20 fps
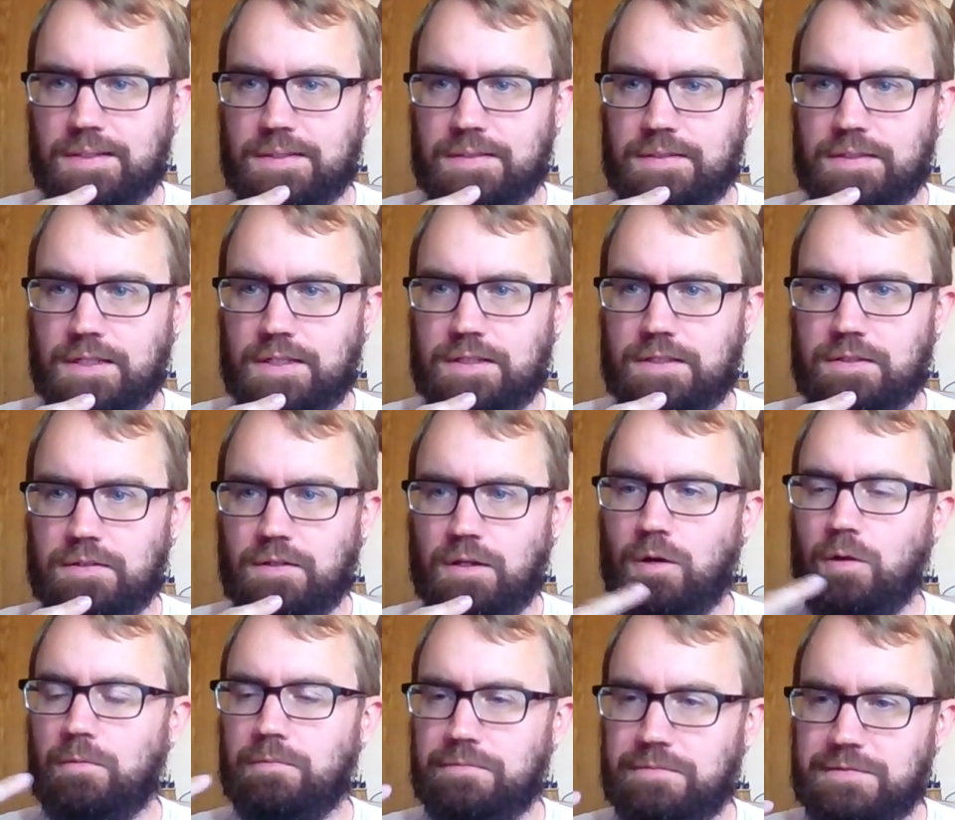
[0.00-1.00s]
Take
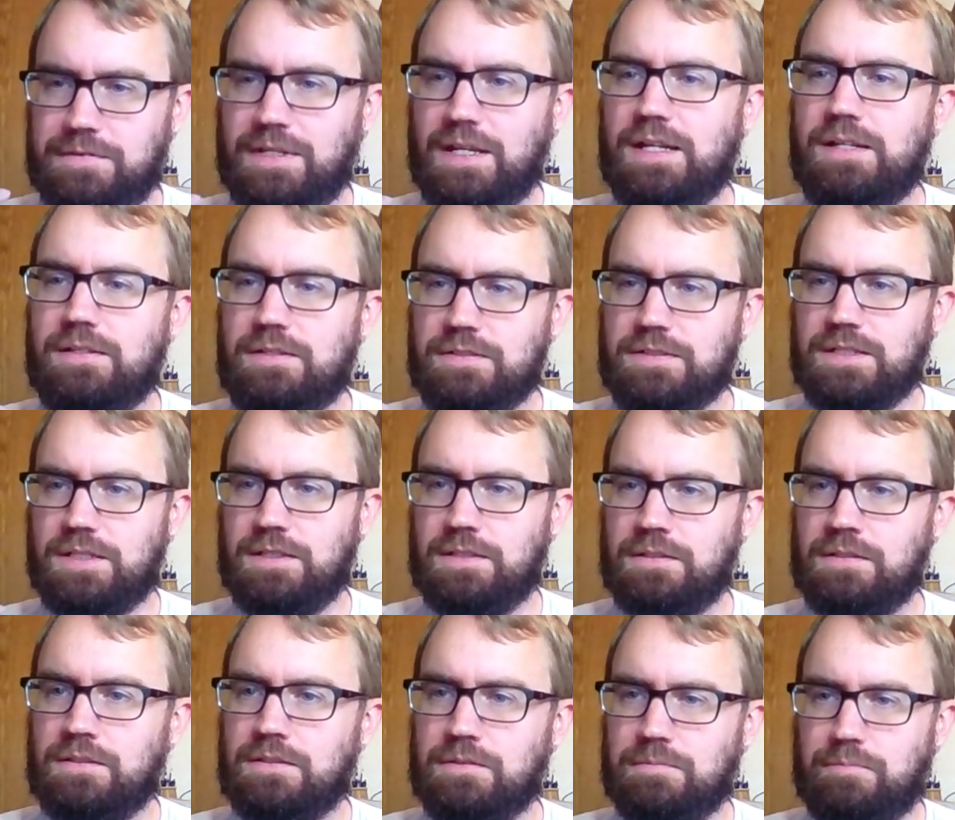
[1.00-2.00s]
is
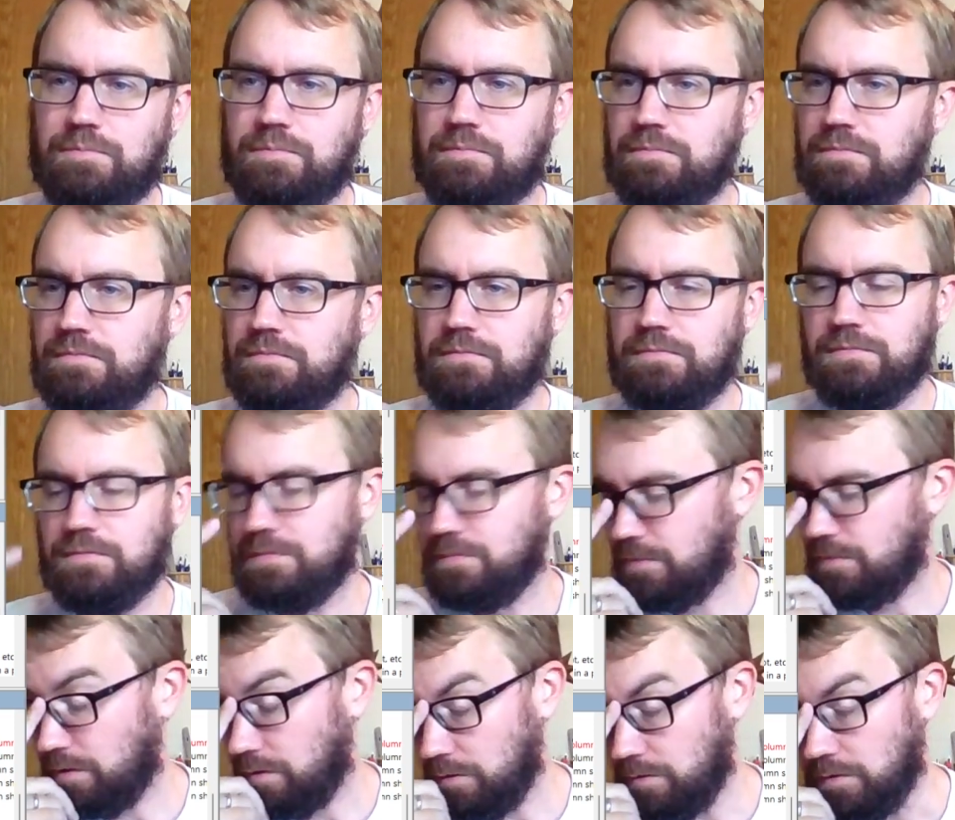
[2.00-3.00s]
in the
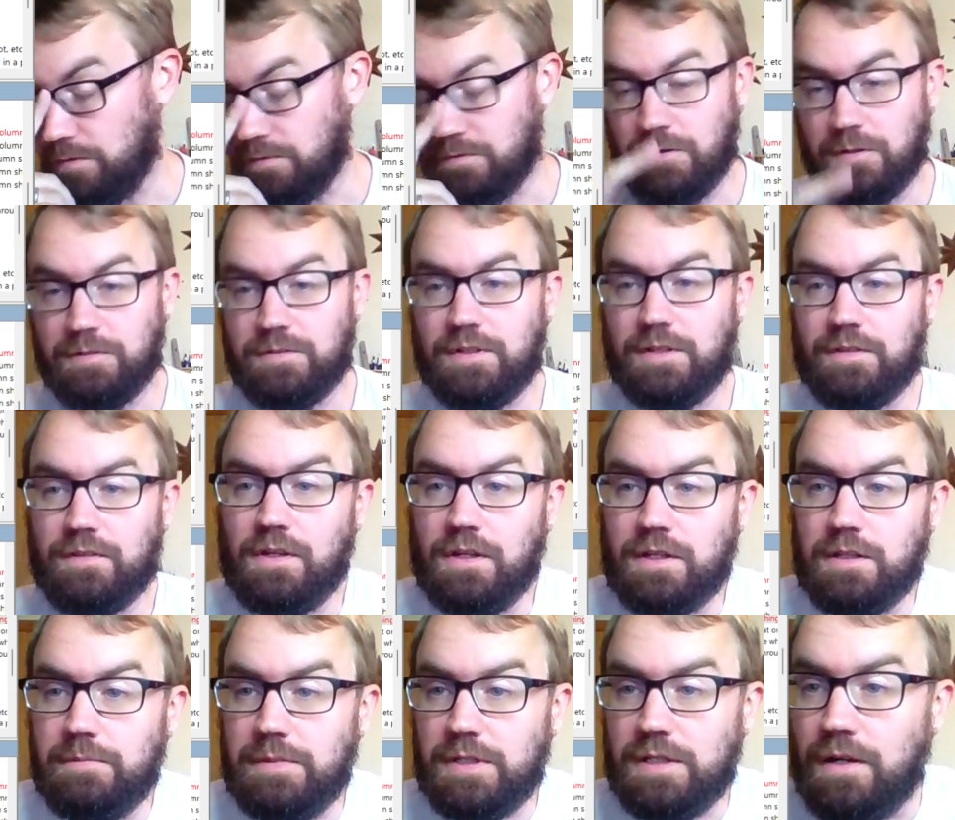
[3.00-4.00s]
clue. Of course that's not
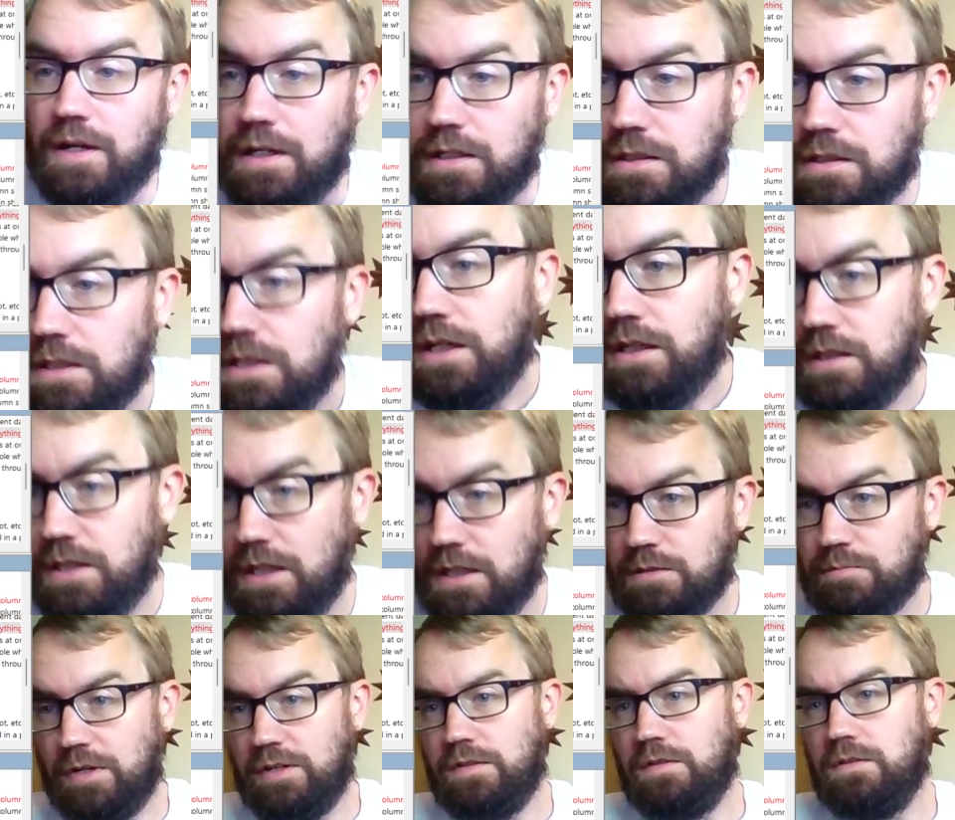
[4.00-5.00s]
going to be correct. Takes
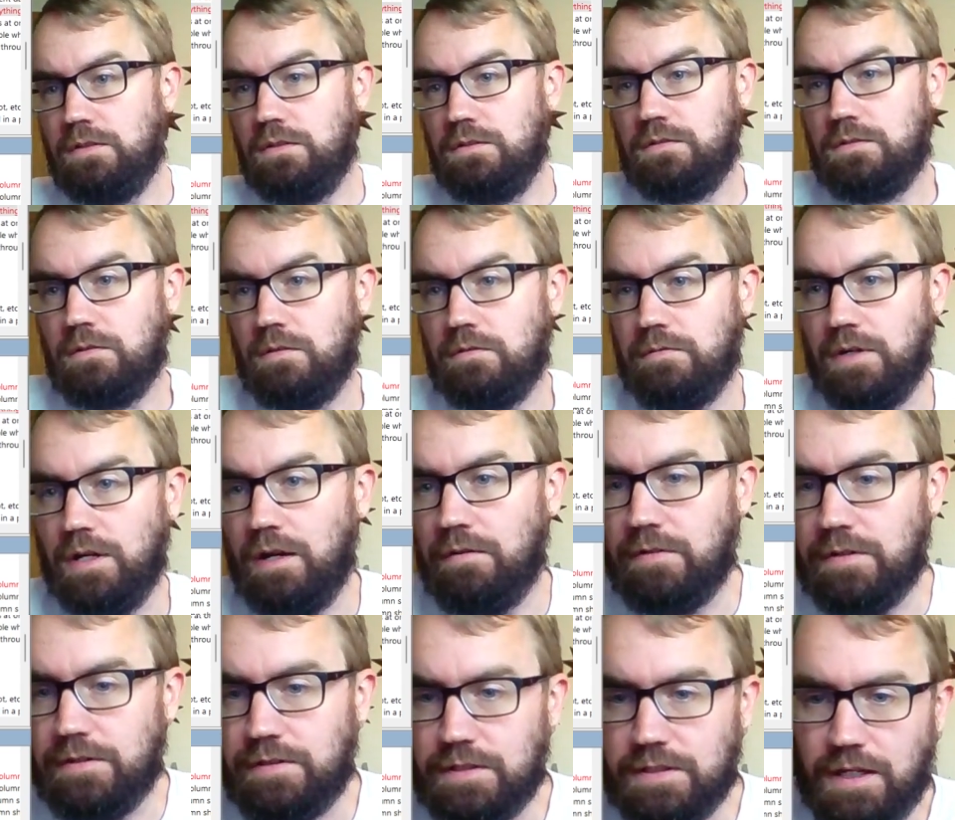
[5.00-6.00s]
precedence over
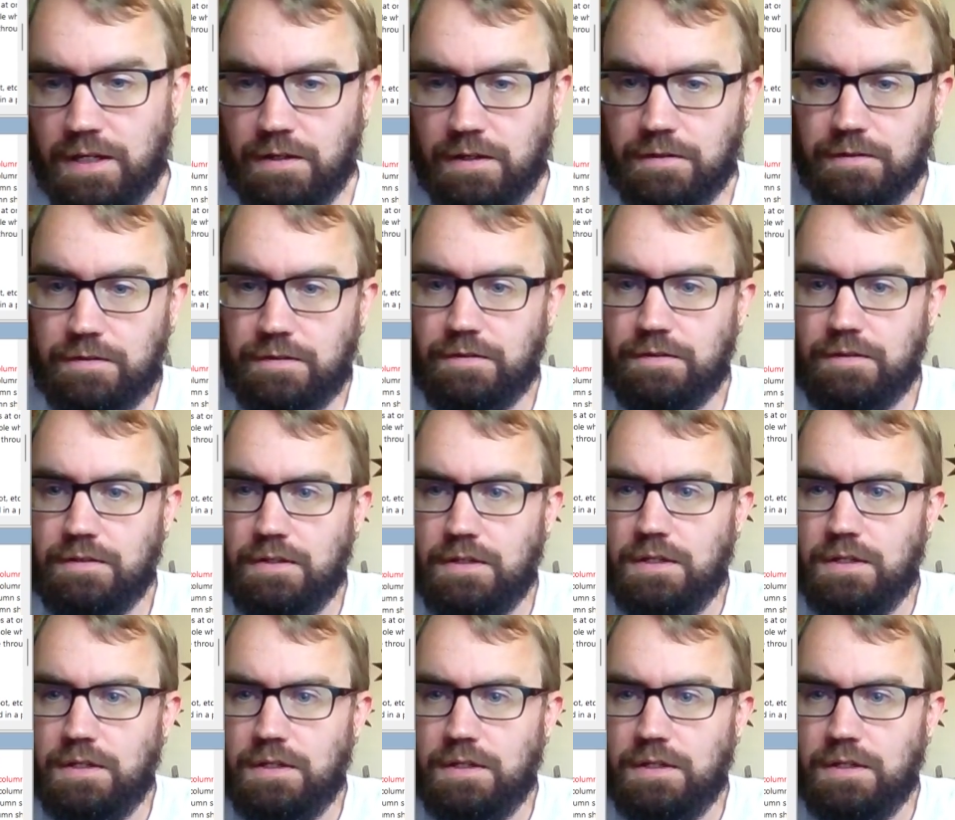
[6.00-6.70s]
everything else.